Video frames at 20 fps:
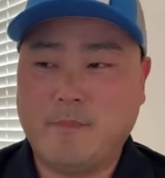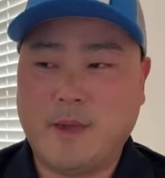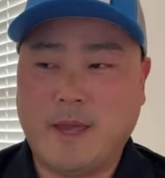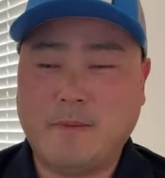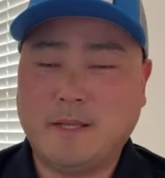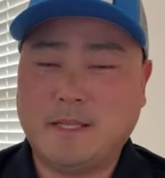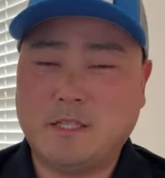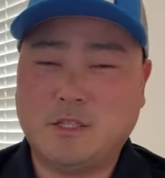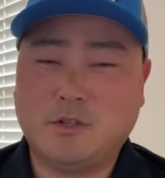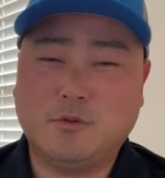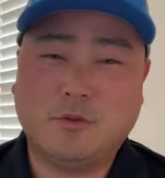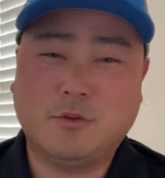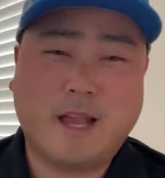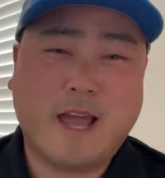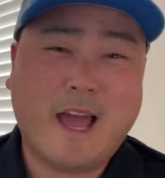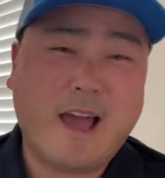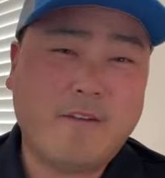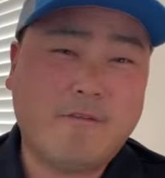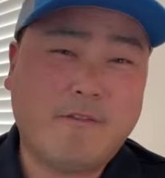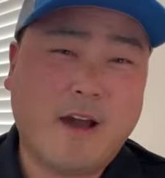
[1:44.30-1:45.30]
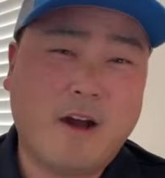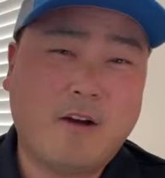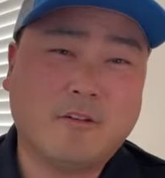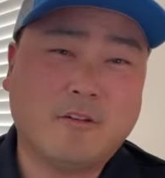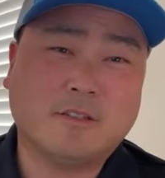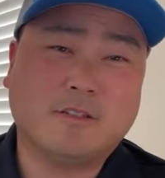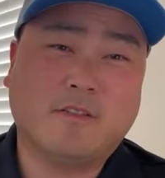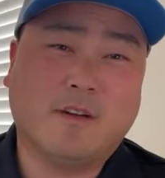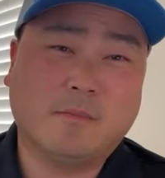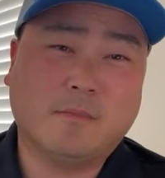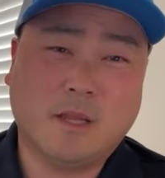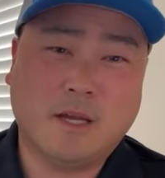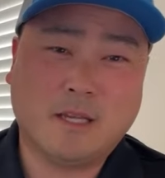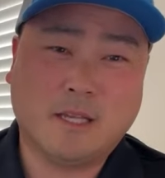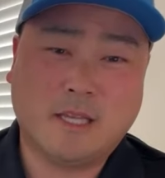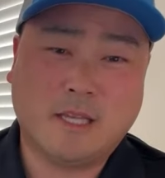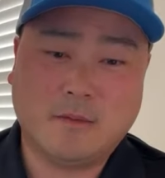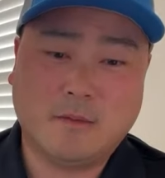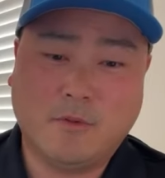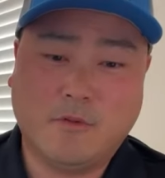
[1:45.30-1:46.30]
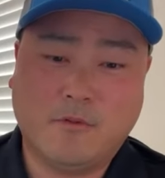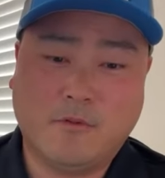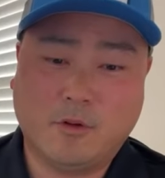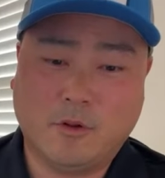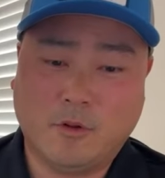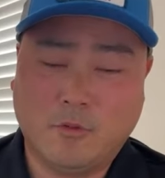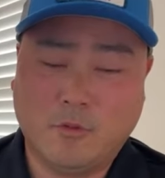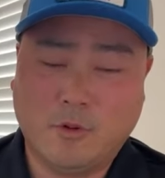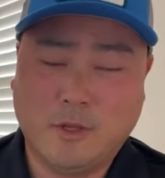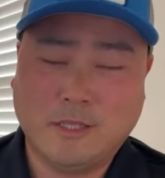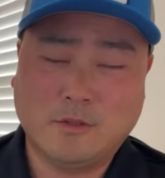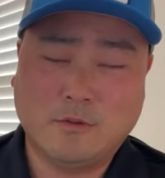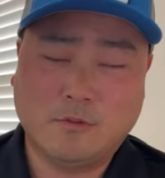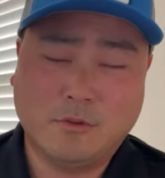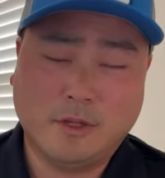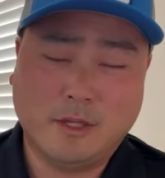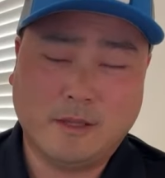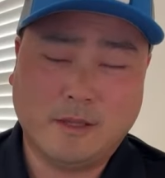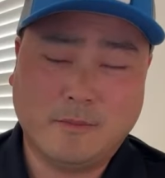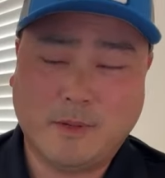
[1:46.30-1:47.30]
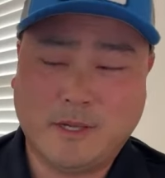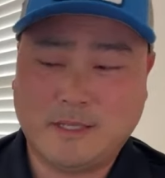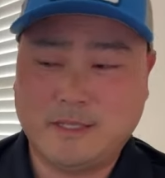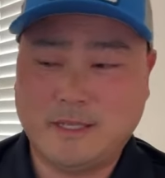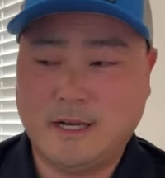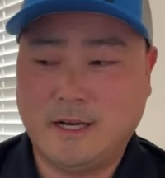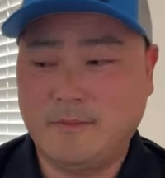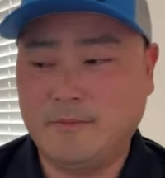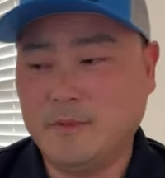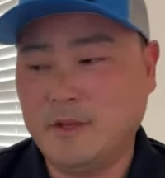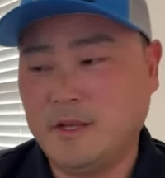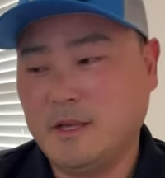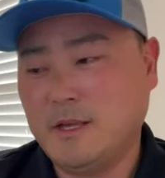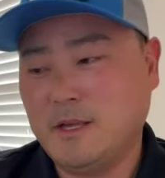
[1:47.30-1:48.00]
maybe 2.5 hours if I'm lucky before the winds really picked up.